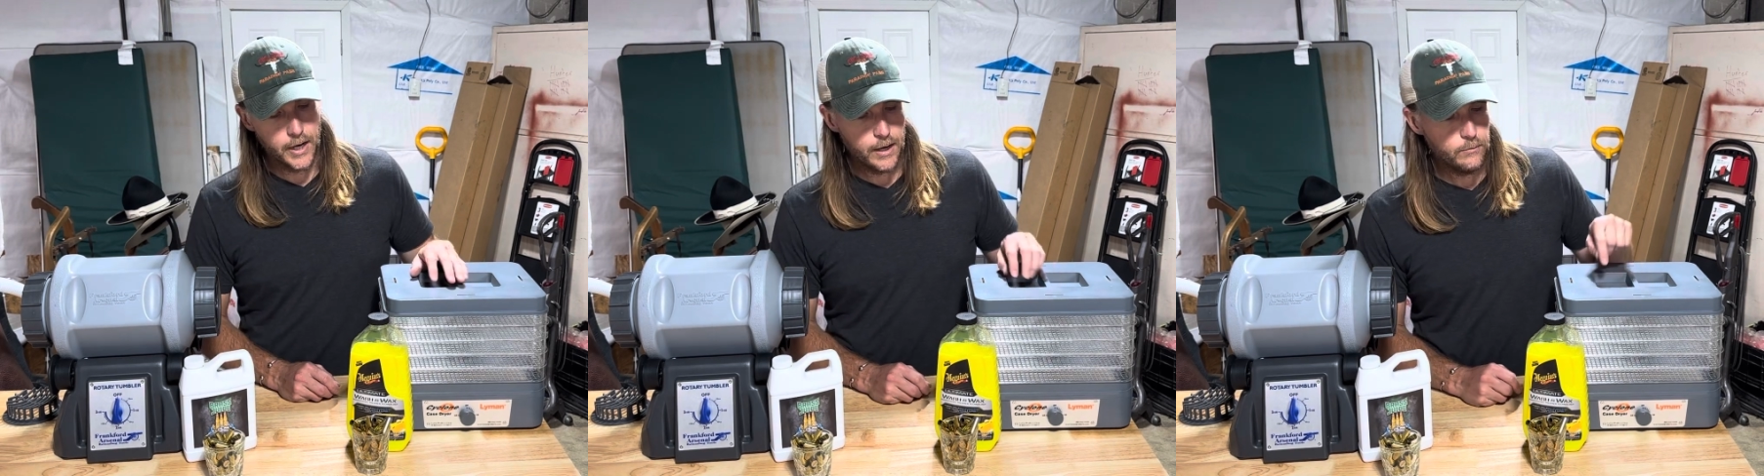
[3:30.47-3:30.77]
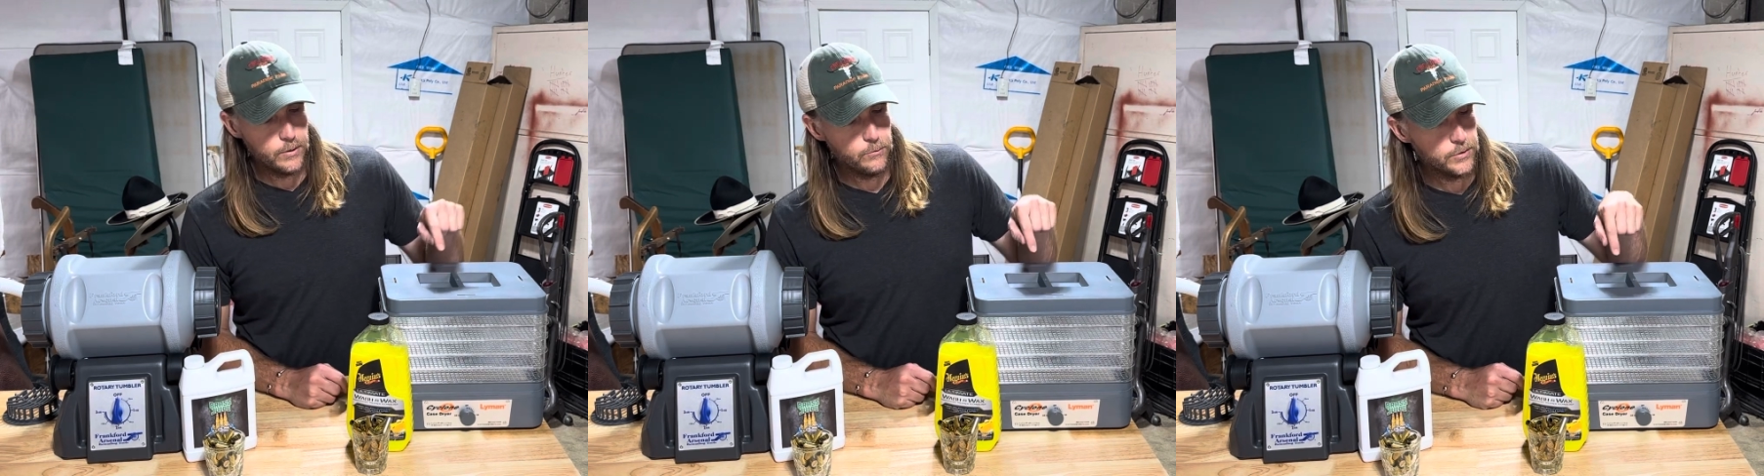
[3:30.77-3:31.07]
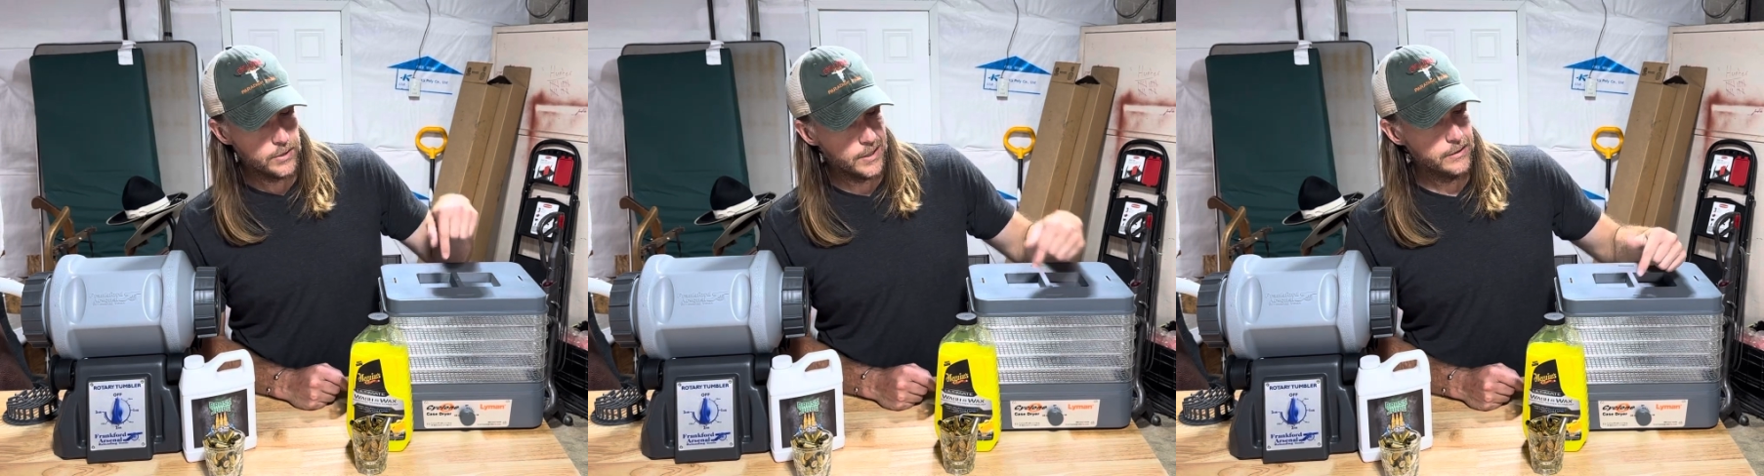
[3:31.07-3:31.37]
I went
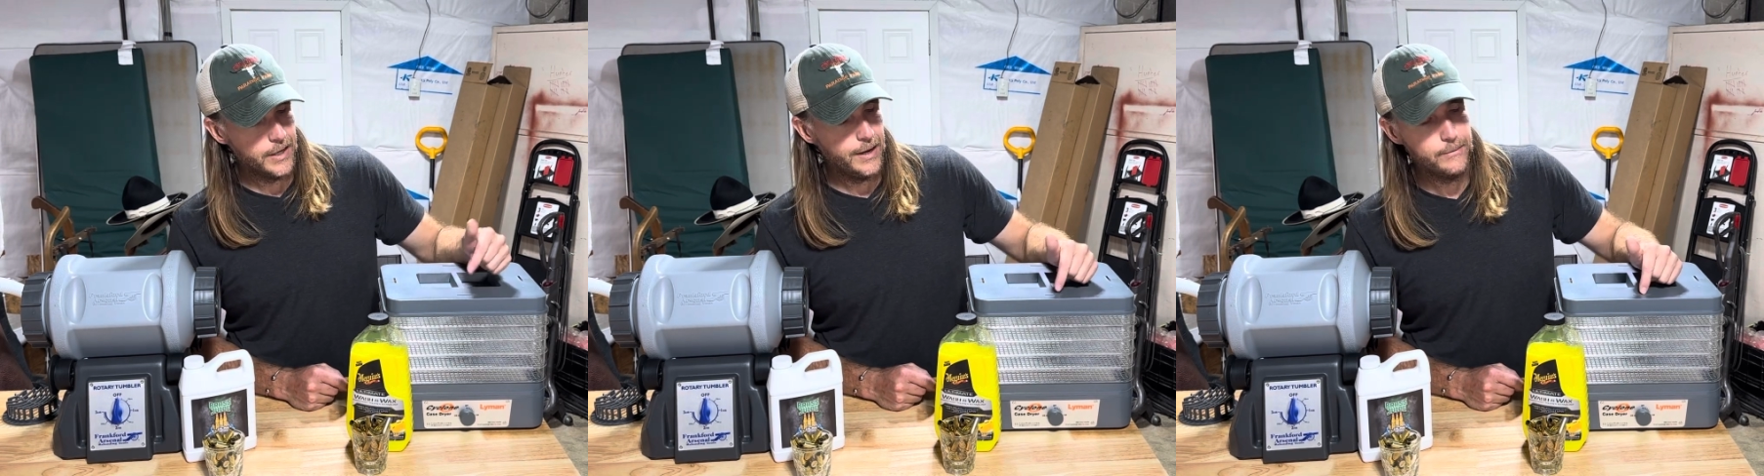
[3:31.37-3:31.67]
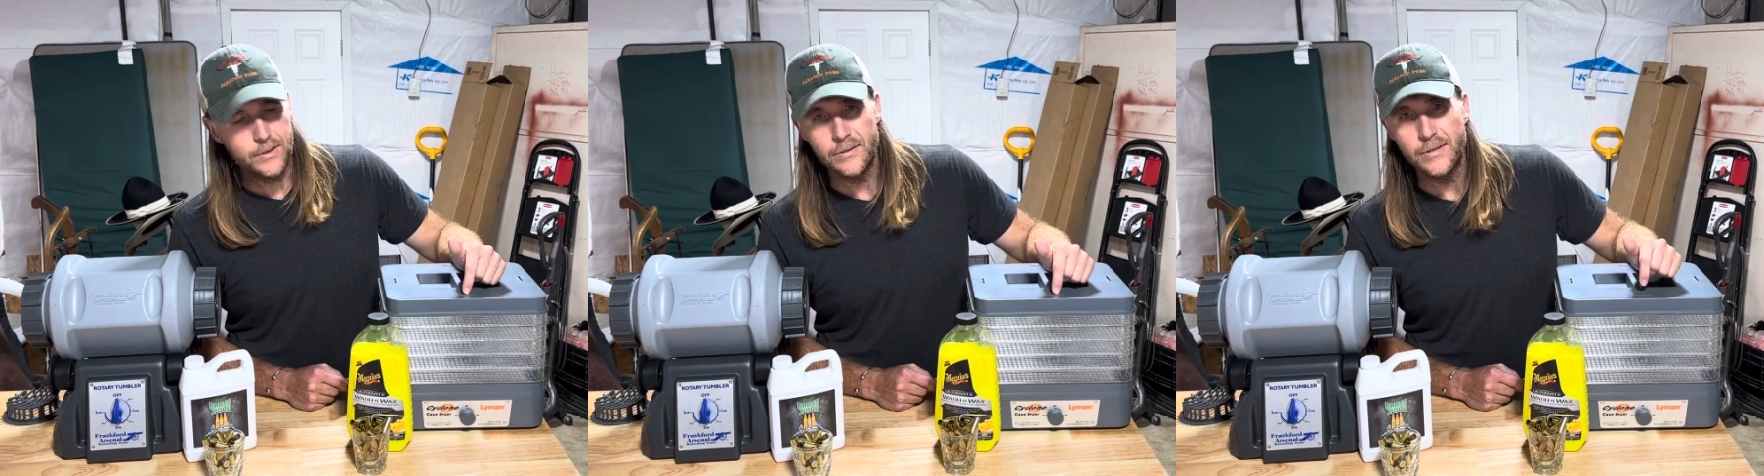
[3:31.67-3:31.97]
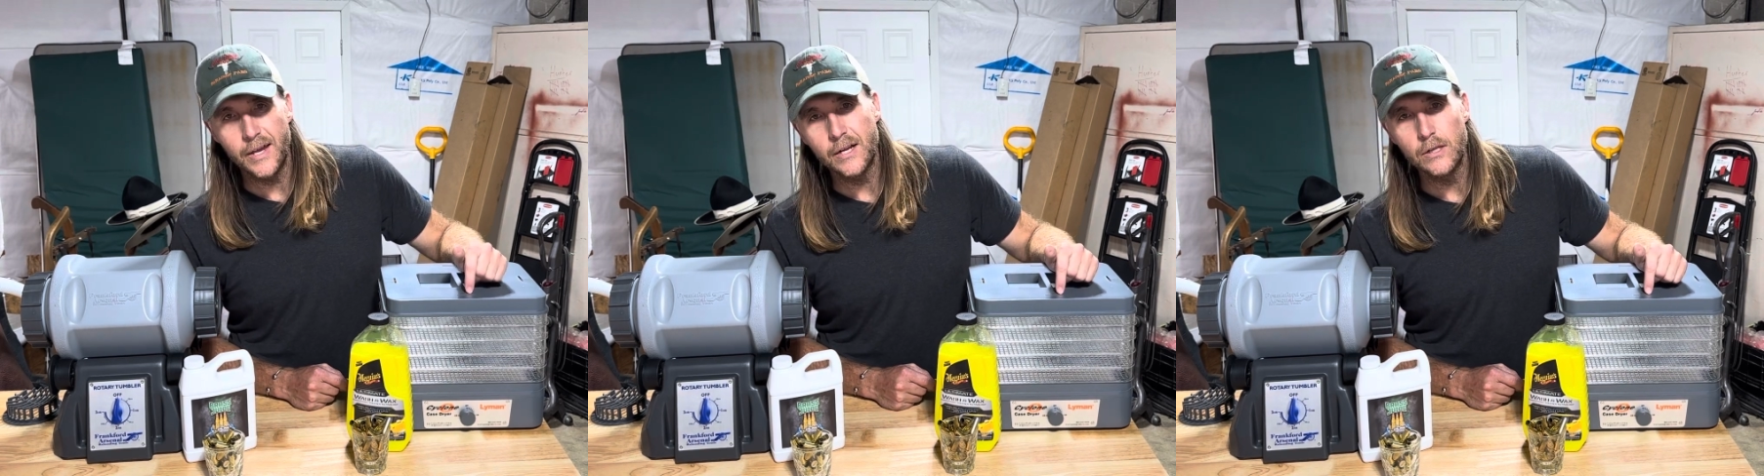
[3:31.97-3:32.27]
with the Lyman
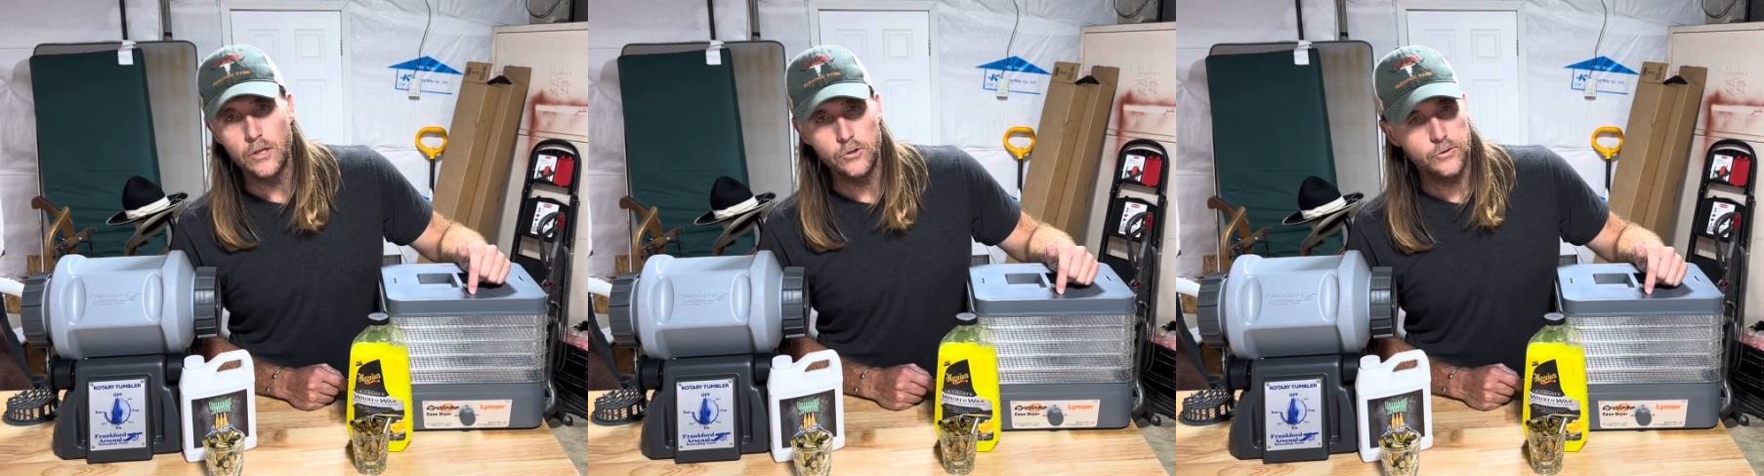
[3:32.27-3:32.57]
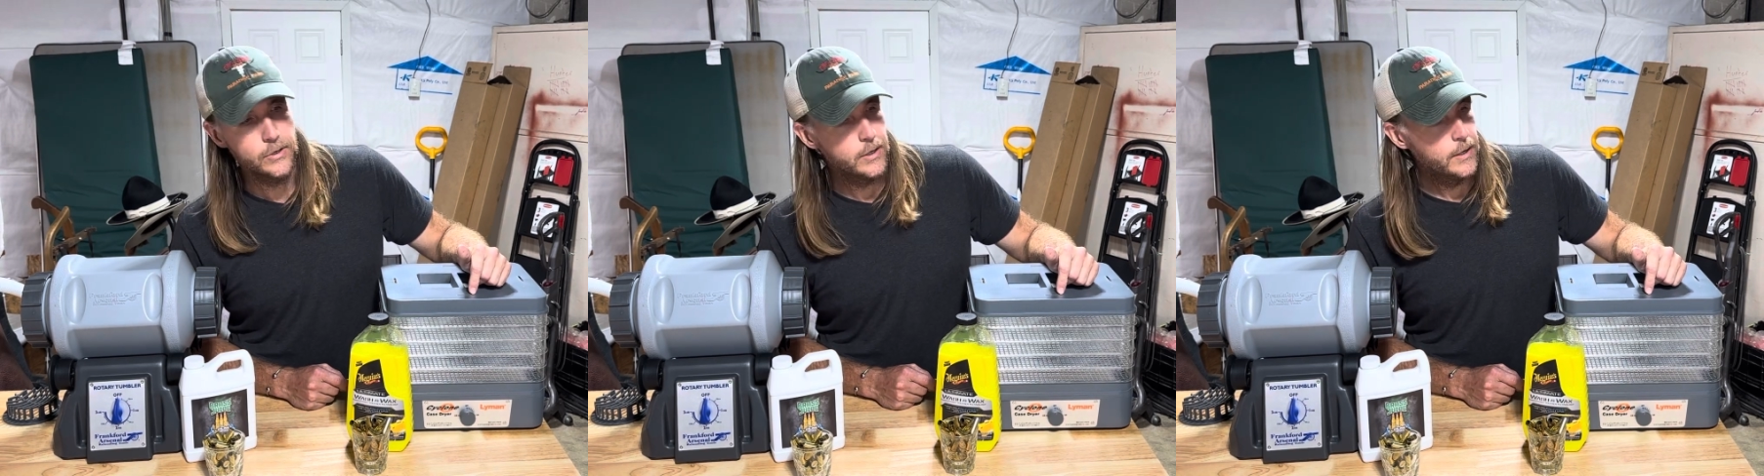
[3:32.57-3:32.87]
Cyclone